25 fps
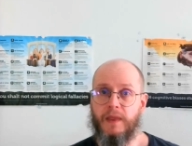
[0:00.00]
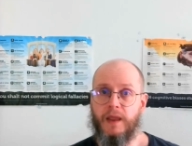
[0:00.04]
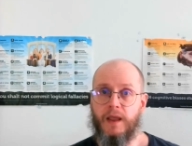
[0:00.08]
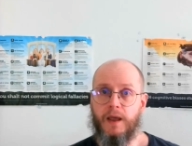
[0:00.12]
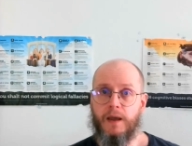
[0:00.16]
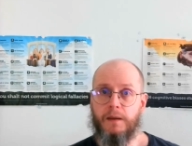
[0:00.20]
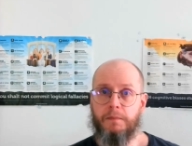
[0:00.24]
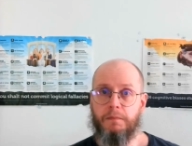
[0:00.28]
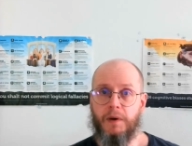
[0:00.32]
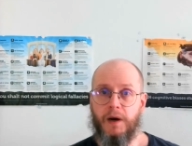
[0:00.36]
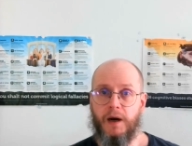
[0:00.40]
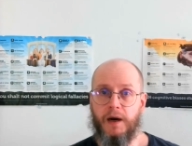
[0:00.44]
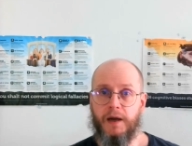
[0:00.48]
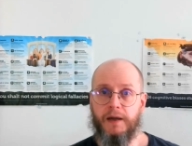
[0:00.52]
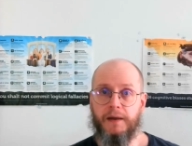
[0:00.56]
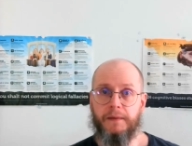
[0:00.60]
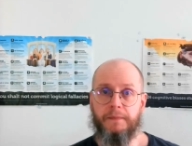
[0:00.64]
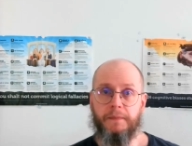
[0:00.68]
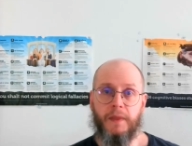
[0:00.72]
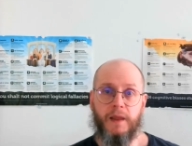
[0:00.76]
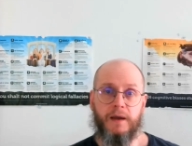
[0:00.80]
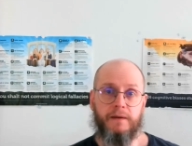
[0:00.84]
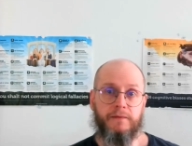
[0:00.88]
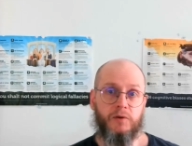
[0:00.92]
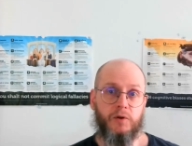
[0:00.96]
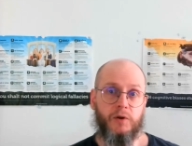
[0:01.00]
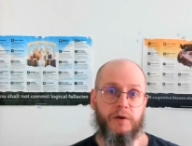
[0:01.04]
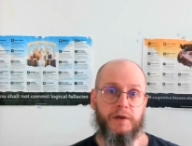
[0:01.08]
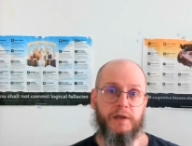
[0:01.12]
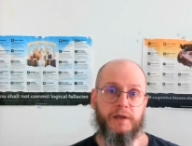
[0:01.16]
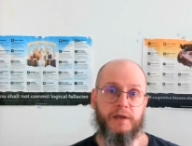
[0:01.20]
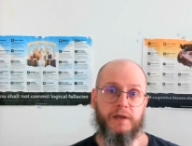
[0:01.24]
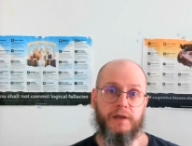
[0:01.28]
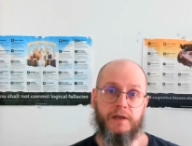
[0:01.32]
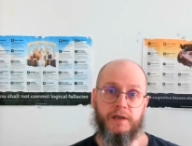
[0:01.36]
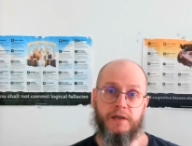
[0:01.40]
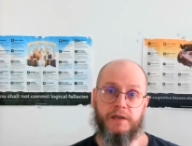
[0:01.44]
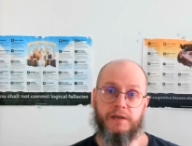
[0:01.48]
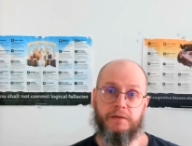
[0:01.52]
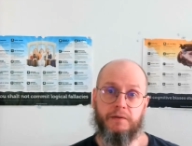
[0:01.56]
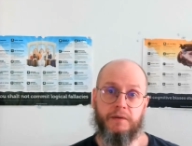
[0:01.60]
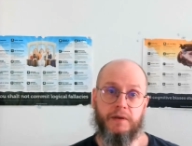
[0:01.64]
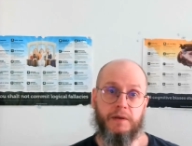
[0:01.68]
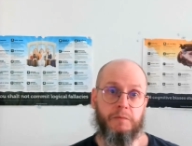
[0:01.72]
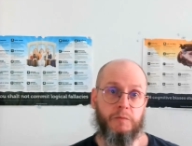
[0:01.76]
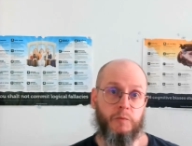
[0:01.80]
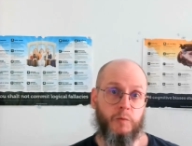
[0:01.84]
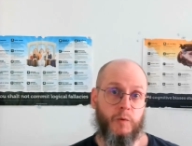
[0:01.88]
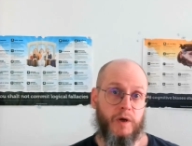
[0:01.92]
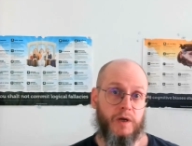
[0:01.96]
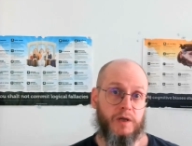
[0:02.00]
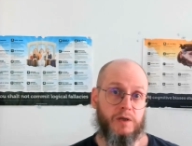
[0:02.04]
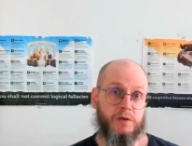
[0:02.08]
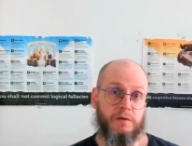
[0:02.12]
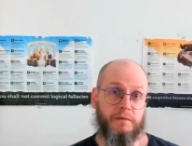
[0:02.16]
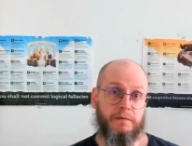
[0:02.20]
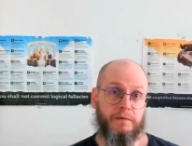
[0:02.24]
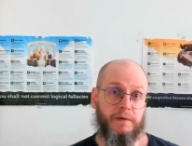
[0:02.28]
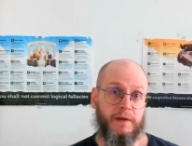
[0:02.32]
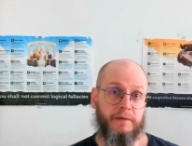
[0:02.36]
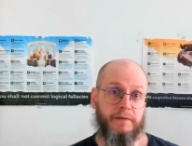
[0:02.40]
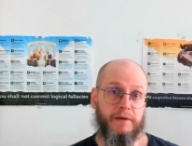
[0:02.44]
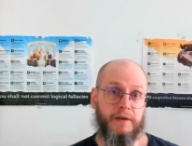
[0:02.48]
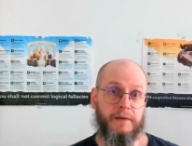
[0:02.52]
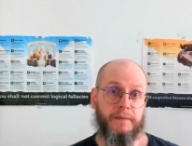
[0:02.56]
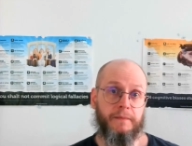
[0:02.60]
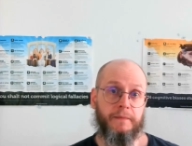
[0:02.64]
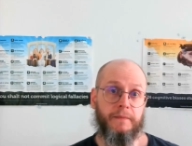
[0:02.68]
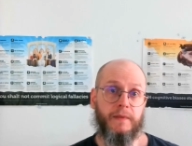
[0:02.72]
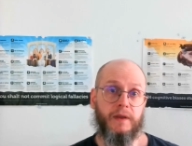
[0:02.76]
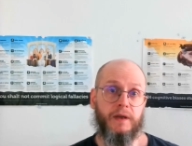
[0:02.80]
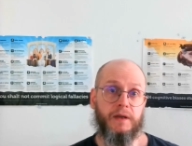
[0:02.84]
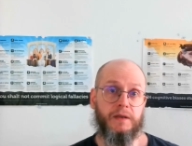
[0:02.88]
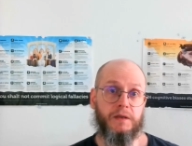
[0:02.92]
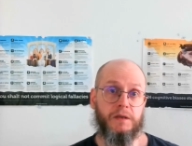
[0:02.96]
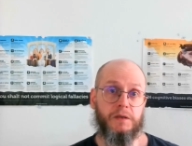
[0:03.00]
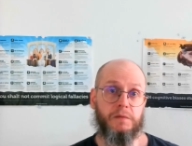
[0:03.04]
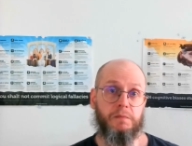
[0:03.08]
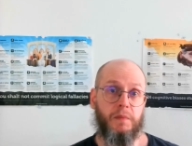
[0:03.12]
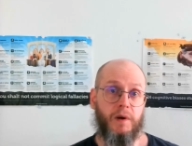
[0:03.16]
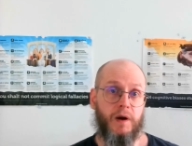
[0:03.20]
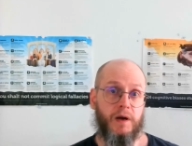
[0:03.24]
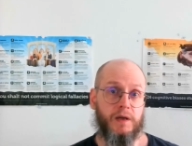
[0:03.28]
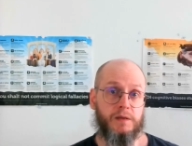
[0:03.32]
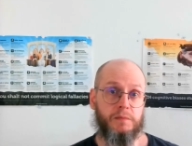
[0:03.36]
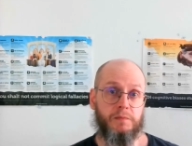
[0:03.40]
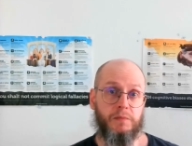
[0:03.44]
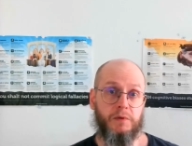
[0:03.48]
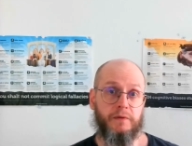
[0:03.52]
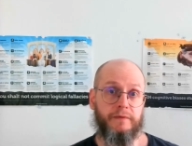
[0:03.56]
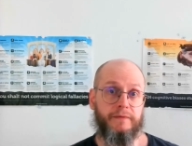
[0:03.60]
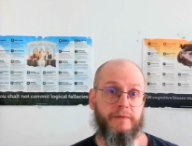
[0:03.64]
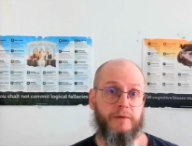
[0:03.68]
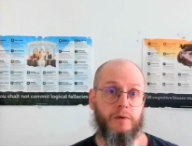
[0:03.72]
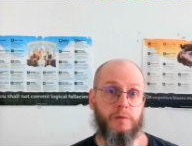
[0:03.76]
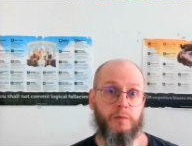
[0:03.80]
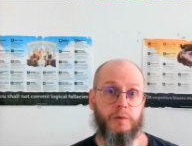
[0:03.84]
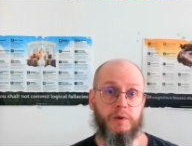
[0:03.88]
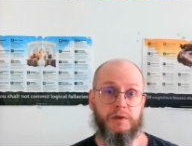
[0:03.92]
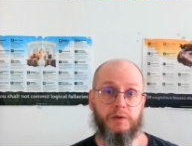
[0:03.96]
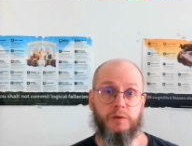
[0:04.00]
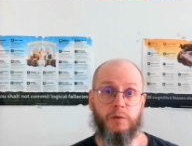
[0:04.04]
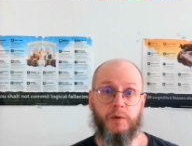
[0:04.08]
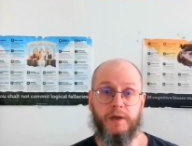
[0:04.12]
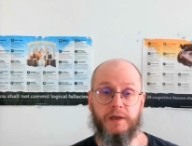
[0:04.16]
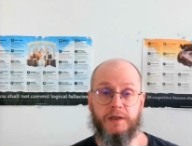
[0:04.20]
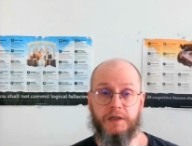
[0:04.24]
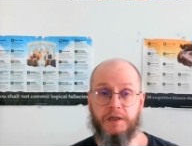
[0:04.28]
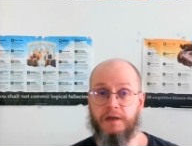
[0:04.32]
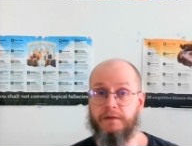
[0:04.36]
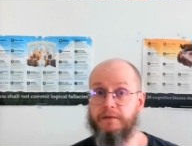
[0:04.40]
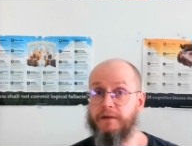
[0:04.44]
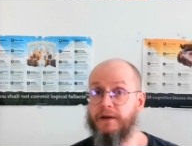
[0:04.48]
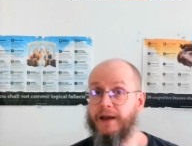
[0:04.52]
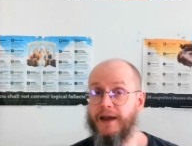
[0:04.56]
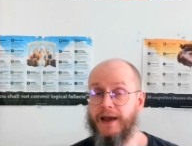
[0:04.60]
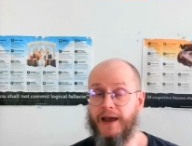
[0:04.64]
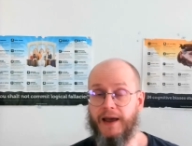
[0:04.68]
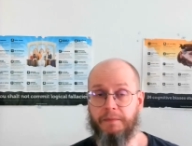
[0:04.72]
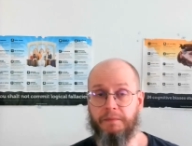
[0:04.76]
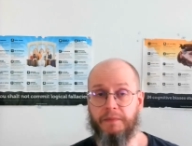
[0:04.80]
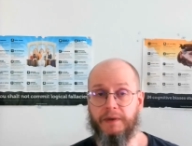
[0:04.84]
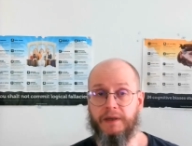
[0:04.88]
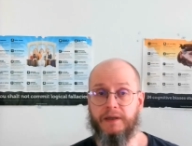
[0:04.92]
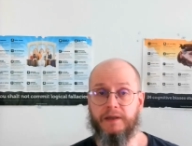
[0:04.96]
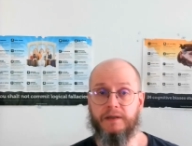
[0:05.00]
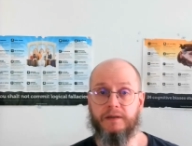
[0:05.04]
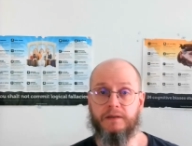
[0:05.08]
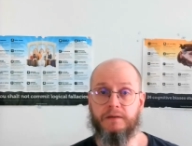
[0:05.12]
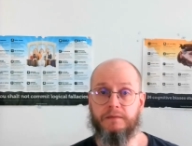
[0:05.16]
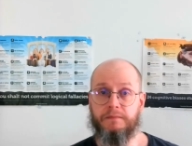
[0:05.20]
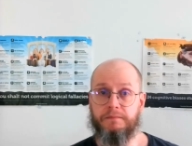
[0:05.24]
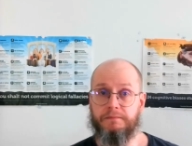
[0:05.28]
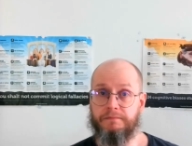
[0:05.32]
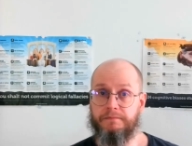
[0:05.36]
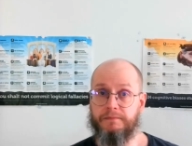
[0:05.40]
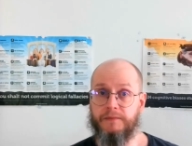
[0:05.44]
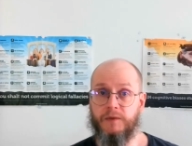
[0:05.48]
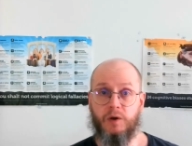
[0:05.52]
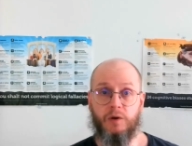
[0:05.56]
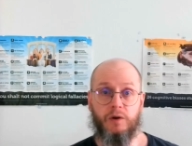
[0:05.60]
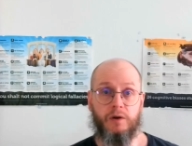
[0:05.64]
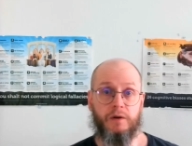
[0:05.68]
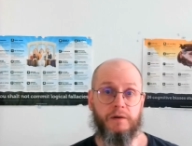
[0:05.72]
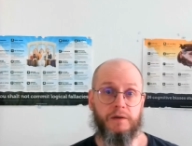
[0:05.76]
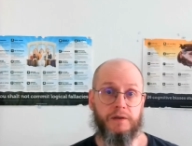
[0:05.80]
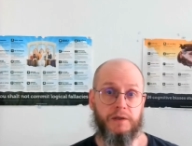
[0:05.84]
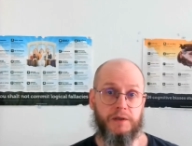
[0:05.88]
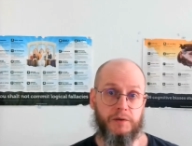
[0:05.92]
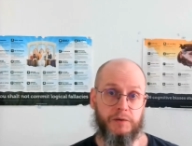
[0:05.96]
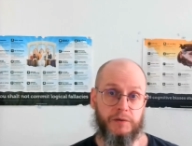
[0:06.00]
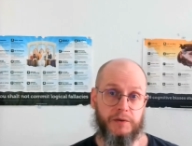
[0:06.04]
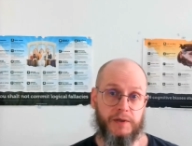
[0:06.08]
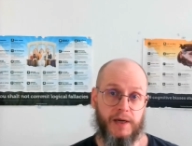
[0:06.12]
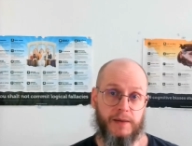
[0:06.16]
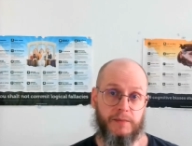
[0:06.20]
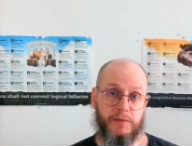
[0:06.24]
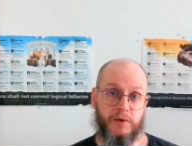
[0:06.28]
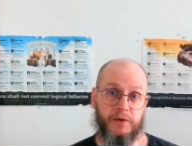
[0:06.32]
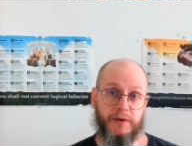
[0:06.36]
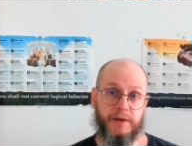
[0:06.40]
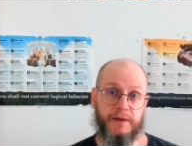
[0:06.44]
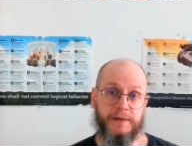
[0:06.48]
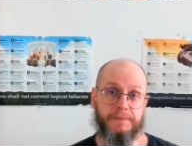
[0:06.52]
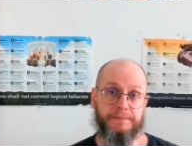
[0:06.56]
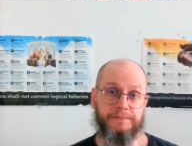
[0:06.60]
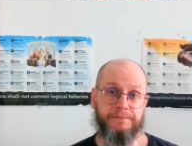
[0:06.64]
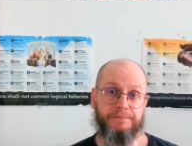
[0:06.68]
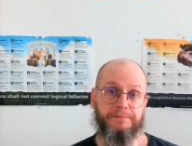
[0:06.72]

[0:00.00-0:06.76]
By avoiding extreme ways of living, it is possible for one to achieve happiness or eudaimonia.